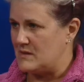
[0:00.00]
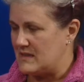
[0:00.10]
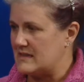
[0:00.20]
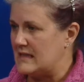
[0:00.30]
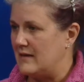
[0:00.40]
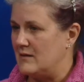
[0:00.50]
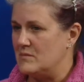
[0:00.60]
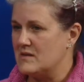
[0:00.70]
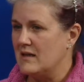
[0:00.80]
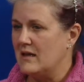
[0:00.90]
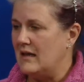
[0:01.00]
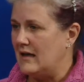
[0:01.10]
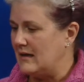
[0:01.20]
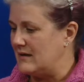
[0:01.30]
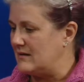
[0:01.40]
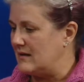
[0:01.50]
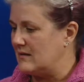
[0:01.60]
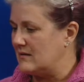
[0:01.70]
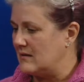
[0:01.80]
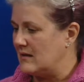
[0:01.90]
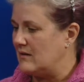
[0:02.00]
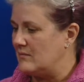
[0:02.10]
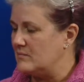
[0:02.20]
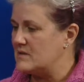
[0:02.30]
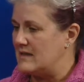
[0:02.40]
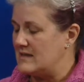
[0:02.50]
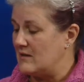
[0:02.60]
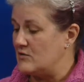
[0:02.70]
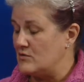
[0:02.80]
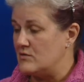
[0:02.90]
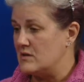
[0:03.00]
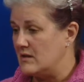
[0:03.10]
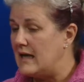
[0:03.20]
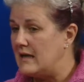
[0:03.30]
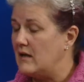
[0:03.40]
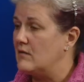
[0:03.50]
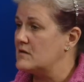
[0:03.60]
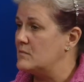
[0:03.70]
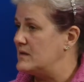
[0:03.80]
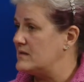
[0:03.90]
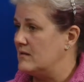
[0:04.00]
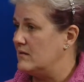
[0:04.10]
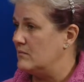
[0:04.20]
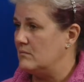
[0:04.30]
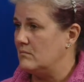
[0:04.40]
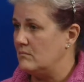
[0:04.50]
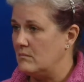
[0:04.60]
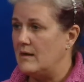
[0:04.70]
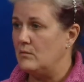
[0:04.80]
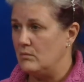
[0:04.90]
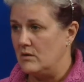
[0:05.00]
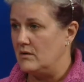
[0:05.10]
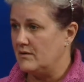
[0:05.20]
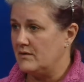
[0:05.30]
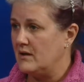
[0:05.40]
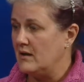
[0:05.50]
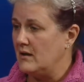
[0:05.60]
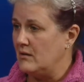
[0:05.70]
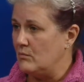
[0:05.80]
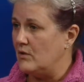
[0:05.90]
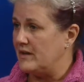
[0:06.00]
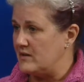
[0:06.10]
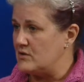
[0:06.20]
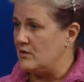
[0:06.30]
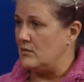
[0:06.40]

at times, and I think St Andrew's and any hospice are well worth what they do,